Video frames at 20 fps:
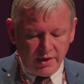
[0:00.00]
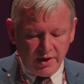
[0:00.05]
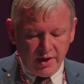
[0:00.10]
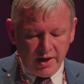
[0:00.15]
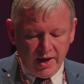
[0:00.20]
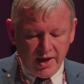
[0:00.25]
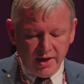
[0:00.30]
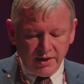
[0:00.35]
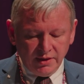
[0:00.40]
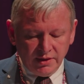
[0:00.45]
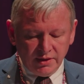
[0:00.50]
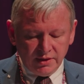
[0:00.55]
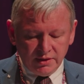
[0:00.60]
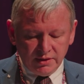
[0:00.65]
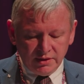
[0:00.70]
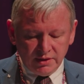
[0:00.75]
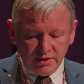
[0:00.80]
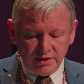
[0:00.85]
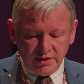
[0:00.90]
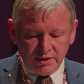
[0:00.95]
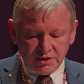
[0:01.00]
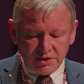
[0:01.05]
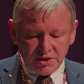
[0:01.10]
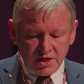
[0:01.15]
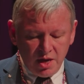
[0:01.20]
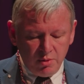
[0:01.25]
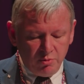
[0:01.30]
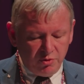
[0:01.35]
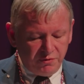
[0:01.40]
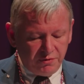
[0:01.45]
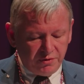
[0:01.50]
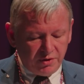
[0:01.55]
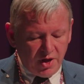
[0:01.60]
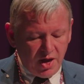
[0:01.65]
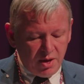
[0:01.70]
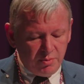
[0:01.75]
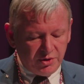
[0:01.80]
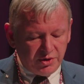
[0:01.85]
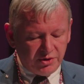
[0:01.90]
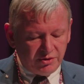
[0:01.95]
and in a time of
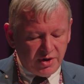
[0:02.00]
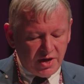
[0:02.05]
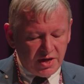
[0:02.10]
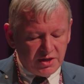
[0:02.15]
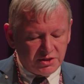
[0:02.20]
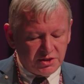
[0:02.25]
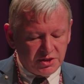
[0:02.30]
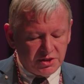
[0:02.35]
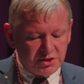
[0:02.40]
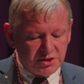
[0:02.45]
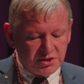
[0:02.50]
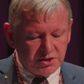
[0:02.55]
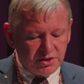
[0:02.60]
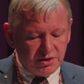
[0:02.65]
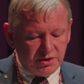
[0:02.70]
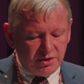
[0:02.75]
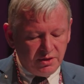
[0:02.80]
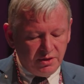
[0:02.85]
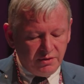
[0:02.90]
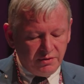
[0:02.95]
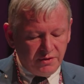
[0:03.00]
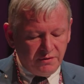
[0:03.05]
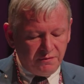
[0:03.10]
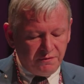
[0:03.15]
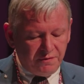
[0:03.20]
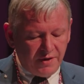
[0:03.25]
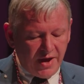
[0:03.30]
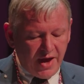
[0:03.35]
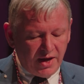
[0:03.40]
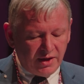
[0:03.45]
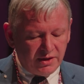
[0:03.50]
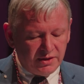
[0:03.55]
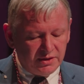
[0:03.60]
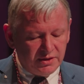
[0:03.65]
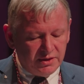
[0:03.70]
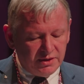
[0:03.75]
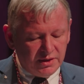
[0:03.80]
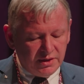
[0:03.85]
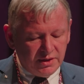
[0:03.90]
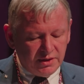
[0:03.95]
climate crisis, the fact
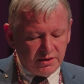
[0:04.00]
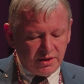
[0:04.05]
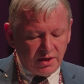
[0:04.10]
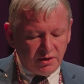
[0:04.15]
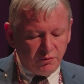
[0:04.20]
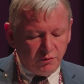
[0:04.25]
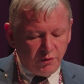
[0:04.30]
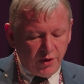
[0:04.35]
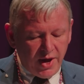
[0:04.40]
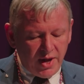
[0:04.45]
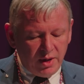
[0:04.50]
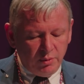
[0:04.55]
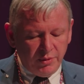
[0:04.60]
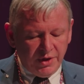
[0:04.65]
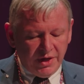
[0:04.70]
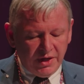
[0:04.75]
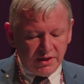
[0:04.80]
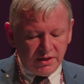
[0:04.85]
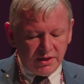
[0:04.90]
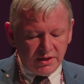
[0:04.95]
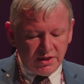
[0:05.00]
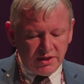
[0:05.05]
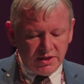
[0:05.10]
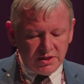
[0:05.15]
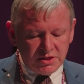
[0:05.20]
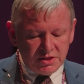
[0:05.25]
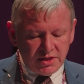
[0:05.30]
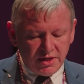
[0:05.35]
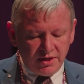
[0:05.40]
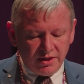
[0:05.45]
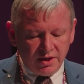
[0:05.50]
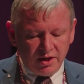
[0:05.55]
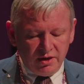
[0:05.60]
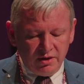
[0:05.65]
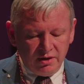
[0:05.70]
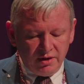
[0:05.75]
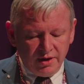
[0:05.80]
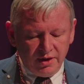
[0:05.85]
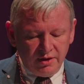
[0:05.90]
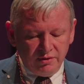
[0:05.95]
that whale meat is an
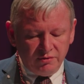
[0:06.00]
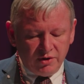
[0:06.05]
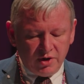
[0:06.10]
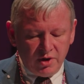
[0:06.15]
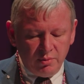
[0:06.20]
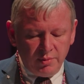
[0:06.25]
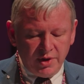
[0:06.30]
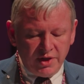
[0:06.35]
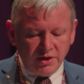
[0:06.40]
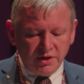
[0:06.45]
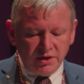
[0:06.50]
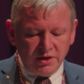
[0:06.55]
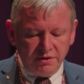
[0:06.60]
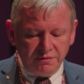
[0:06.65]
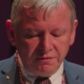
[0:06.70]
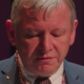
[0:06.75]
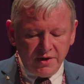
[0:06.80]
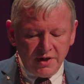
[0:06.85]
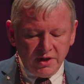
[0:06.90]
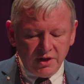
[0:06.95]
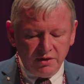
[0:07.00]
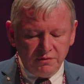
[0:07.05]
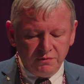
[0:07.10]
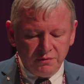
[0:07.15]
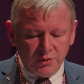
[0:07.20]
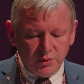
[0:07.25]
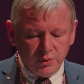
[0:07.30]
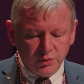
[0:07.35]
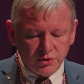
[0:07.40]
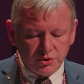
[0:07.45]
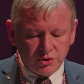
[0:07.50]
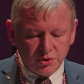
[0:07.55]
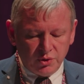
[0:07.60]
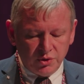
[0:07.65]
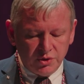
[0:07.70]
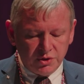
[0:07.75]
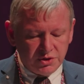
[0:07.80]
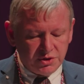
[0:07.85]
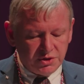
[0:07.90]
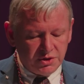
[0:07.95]
environmentally friendly food
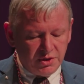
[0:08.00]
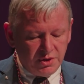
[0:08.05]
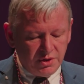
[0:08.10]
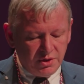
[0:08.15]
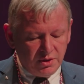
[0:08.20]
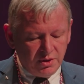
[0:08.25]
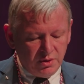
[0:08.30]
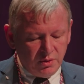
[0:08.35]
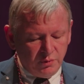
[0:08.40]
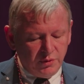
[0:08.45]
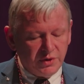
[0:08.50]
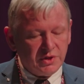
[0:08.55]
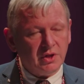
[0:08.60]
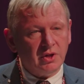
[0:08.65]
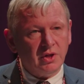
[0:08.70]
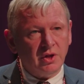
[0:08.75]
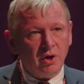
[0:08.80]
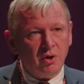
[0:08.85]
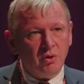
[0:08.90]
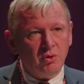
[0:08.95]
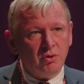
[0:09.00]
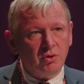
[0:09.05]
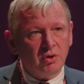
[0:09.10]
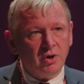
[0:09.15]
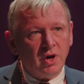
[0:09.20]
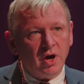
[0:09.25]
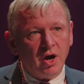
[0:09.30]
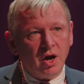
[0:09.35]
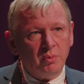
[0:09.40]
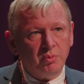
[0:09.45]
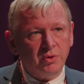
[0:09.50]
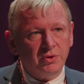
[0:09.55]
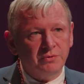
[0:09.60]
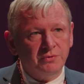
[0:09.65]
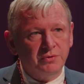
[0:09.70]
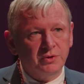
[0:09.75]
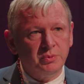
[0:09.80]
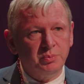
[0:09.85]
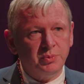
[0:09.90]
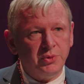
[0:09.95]
source with a low carbon
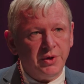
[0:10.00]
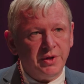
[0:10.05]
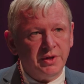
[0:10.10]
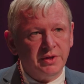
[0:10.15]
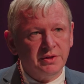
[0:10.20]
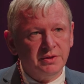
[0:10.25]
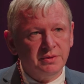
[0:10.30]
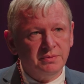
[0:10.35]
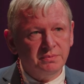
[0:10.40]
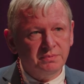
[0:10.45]
footprint.